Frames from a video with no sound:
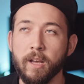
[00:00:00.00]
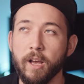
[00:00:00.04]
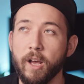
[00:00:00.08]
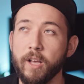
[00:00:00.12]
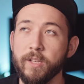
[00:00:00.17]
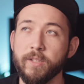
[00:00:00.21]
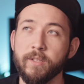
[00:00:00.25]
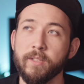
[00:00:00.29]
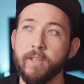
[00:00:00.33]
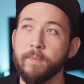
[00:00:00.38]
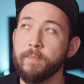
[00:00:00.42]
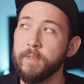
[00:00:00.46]

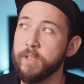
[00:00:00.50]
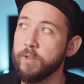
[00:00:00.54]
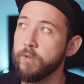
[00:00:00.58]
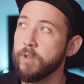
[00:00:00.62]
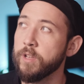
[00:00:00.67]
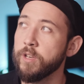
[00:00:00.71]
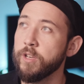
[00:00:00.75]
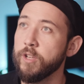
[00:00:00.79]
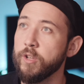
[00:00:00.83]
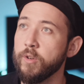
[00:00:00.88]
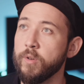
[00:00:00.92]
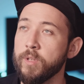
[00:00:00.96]
Also, something you
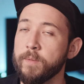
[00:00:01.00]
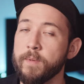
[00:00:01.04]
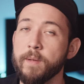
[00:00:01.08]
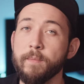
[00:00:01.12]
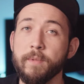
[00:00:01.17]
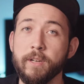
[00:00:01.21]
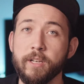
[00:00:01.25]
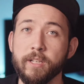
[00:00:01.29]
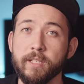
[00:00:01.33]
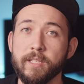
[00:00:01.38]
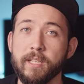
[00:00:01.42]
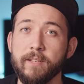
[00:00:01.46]
can do is
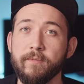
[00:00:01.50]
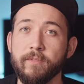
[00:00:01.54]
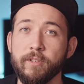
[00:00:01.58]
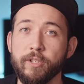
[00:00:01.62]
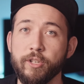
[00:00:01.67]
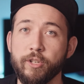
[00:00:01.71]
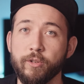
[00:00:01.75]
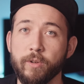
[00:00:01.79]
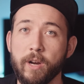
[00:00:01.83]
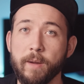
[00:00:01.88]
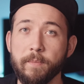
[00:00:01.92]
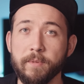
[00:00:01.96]
maybe just
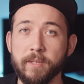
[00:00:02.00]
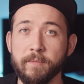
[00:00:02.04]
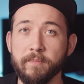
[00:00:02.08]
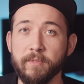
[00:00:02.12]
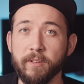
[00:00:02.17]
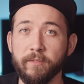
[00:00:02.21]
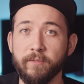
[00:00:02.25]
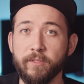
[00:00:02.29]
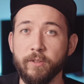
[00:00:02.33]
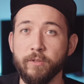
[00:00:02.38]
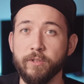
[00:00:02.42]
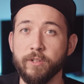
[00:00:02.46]
even drape some
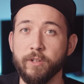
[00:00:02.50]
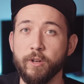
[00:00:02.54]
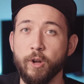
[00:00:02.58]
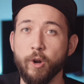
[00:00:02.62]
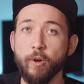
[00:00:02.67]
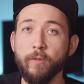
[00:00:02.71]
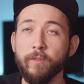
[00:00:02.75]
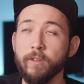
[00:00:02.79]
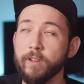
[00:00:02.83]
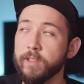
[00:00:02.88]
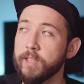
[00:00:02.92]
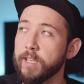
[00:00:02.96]
diffusion
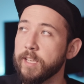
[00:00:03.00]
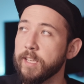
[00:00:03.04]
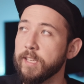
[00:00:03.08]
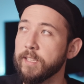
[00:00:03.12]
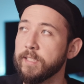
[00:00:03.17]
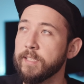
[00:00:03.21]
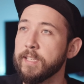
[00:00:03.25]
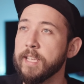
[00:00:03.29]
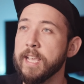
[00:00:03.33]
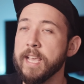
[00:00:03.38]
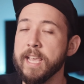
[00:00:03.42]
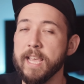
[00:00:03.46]
over
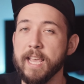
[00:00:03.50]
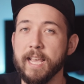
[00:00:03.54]
this